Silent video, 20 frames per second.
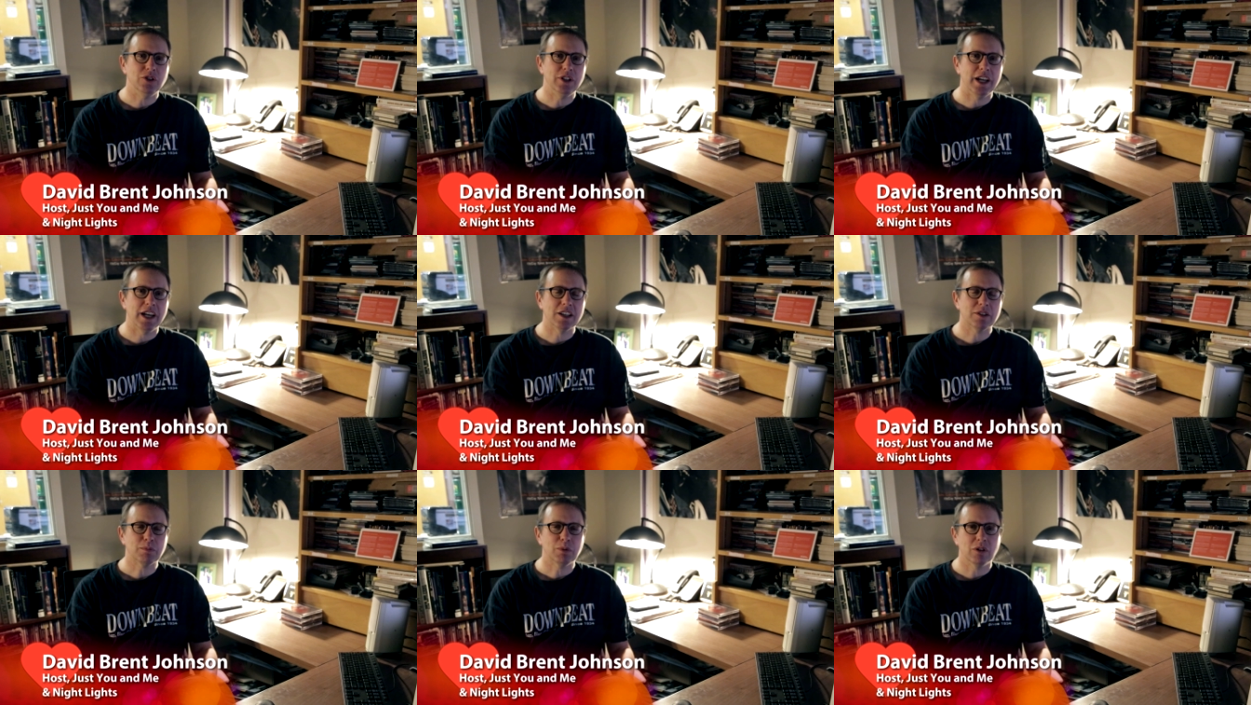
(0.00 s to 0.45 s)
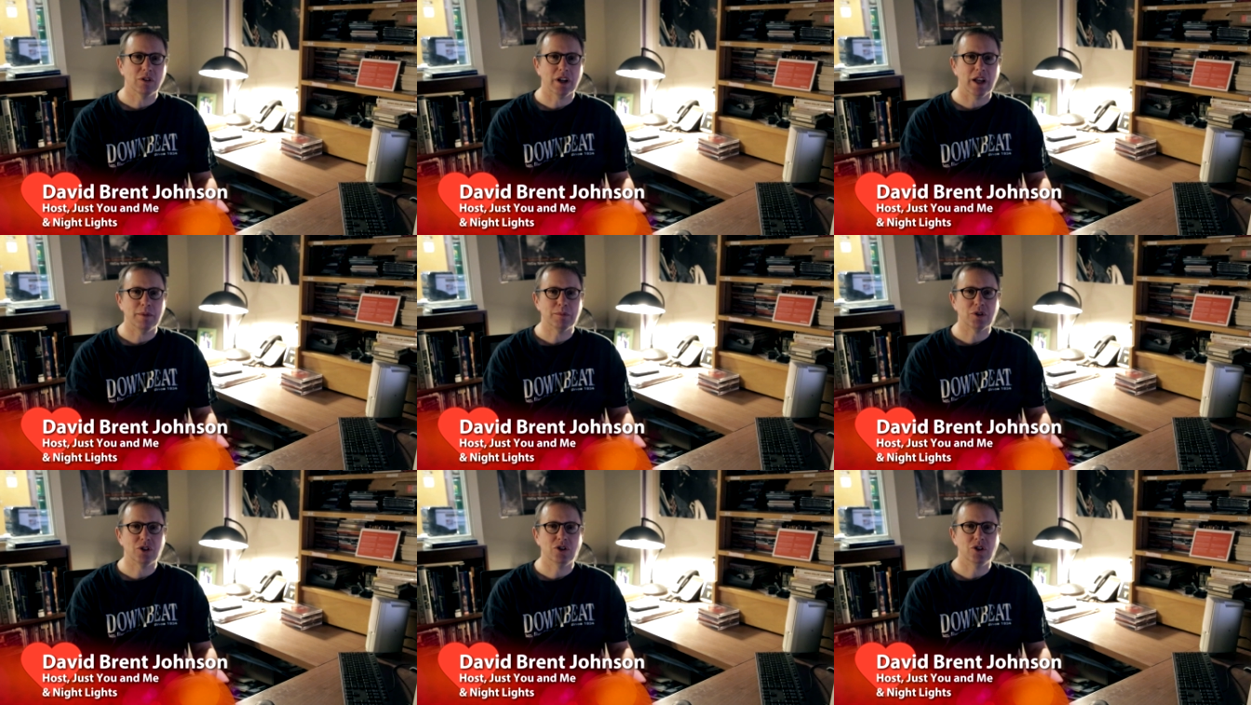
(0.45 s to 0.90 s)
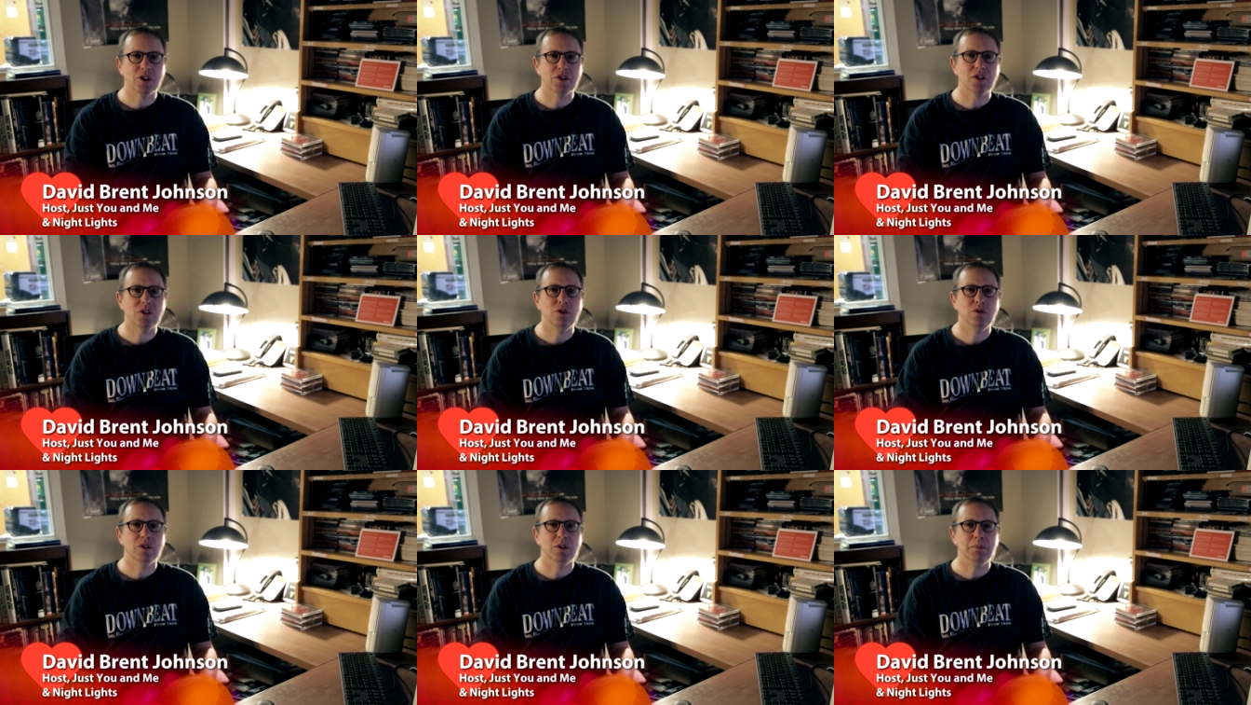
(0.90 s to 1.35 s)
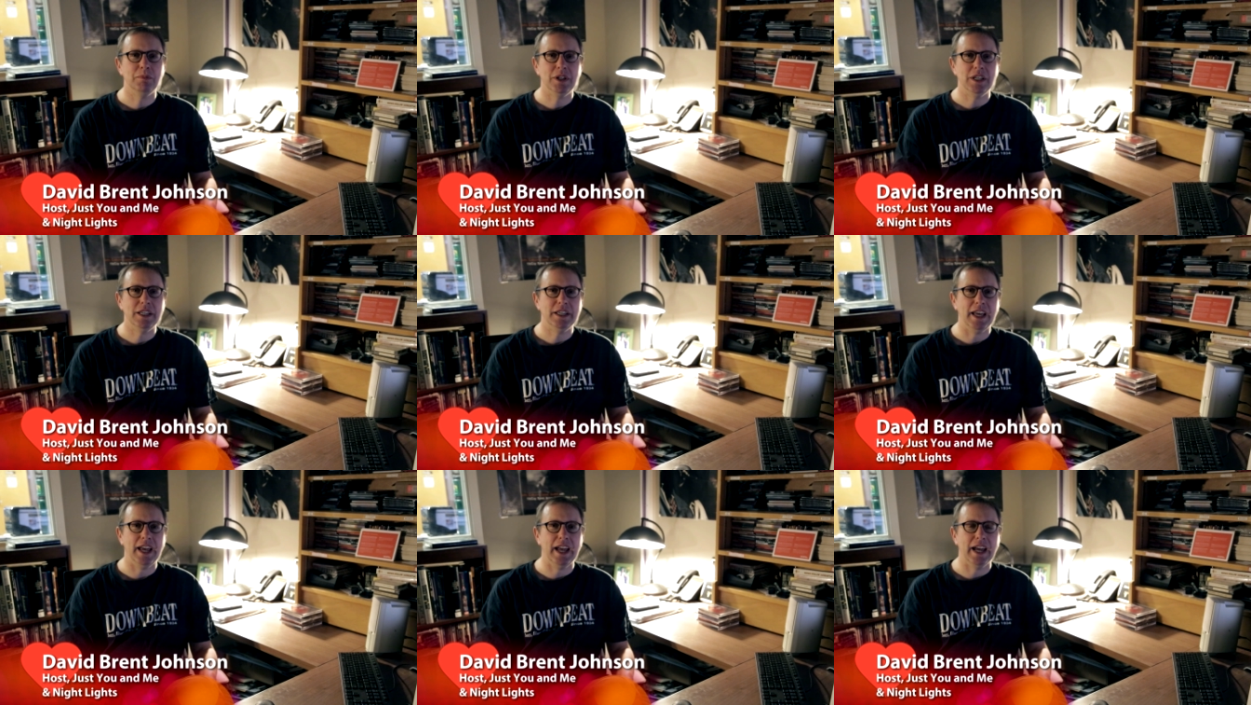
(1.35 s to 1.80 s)
Jazz programs Just You and
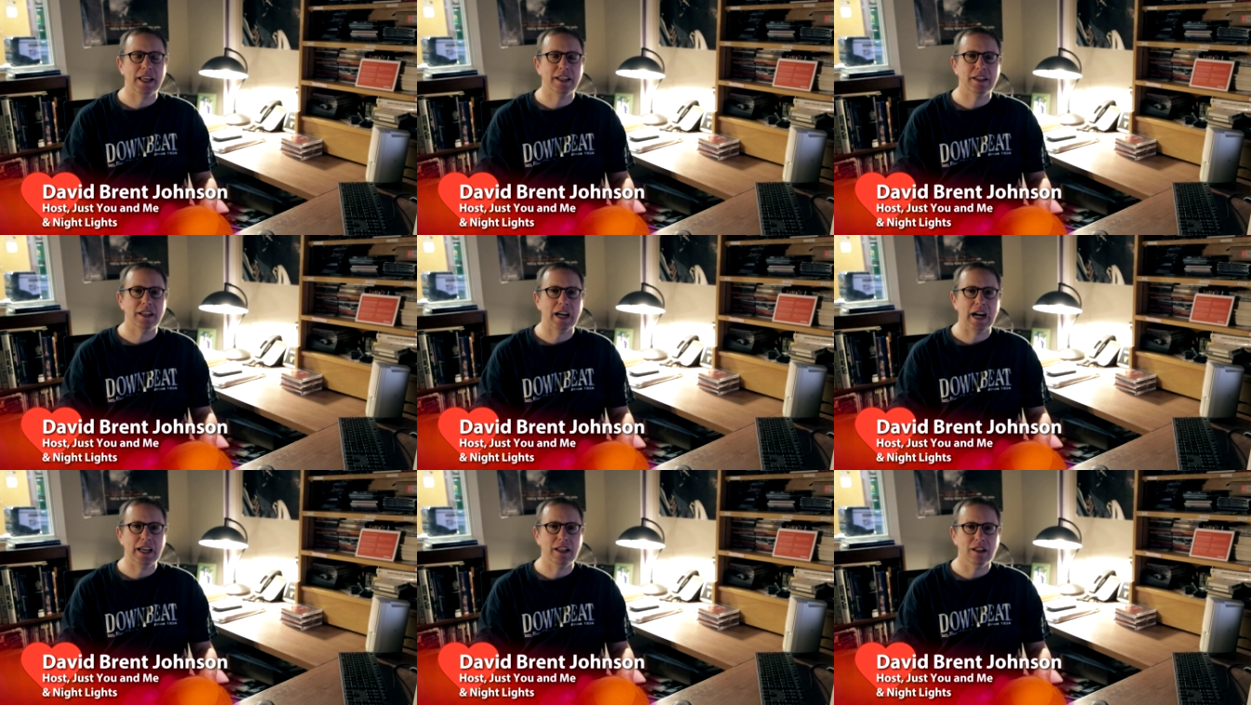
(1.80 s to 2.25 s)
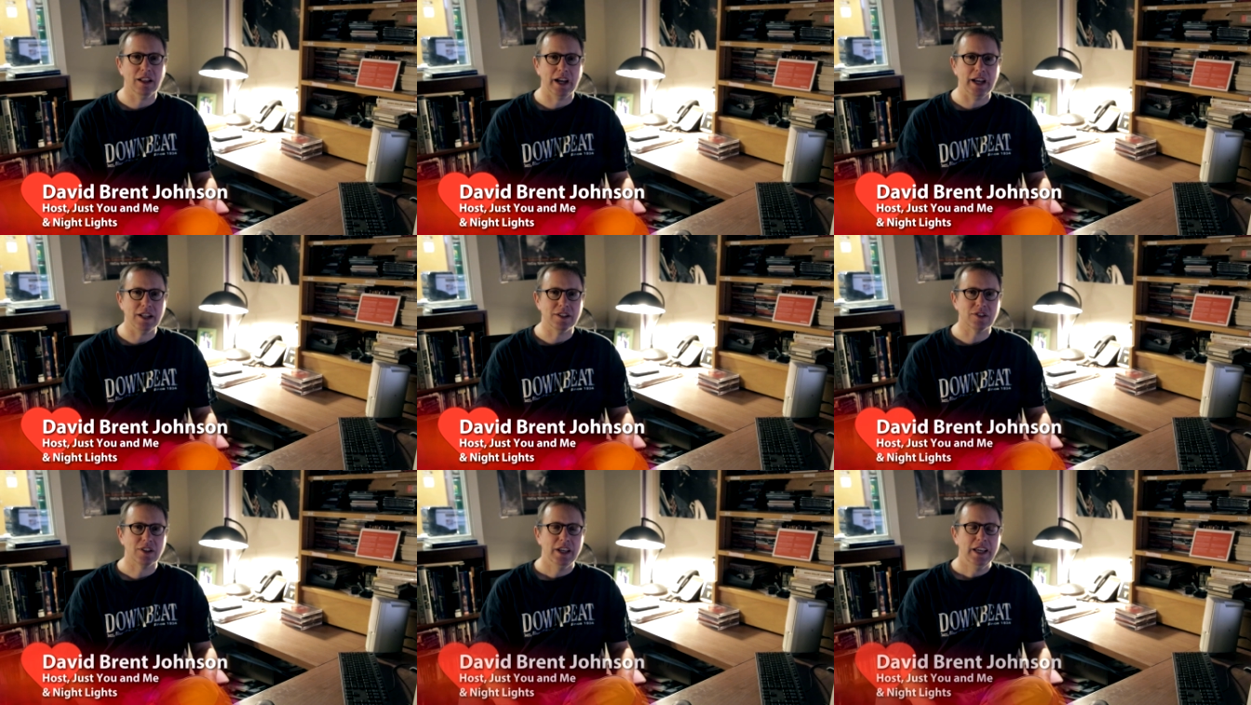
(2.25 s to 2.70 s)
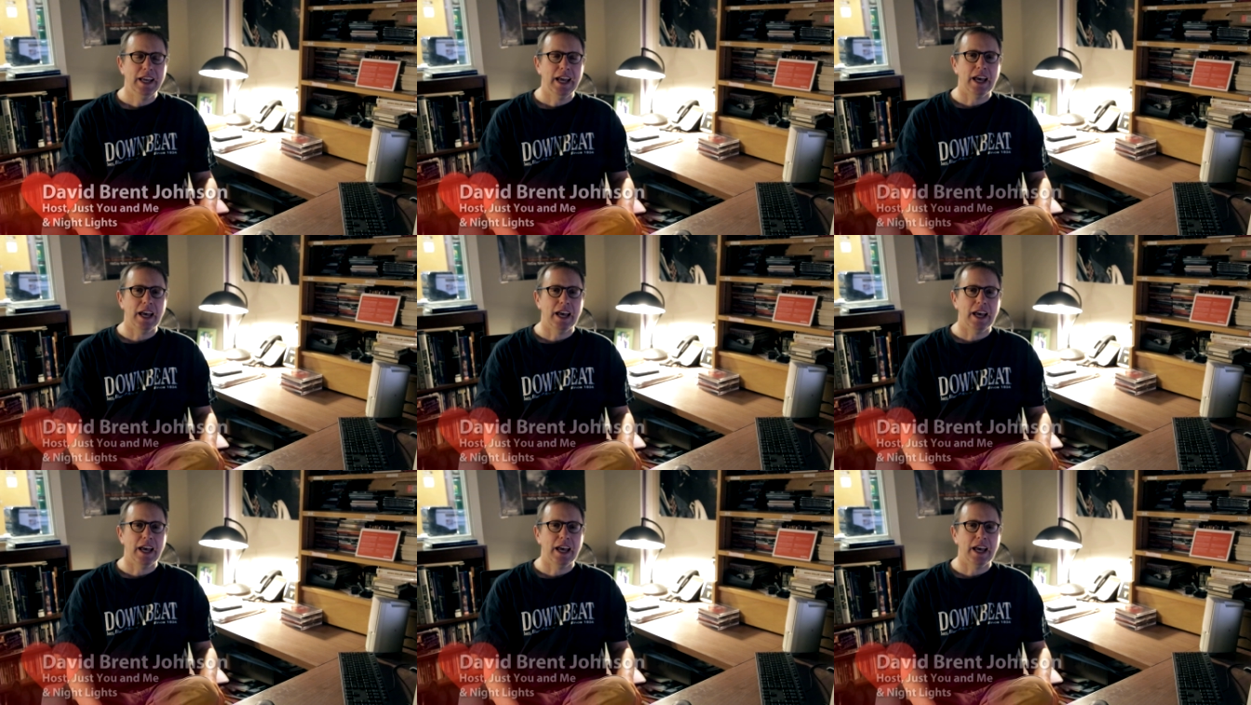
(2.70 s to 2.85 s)
Me and Nightlights.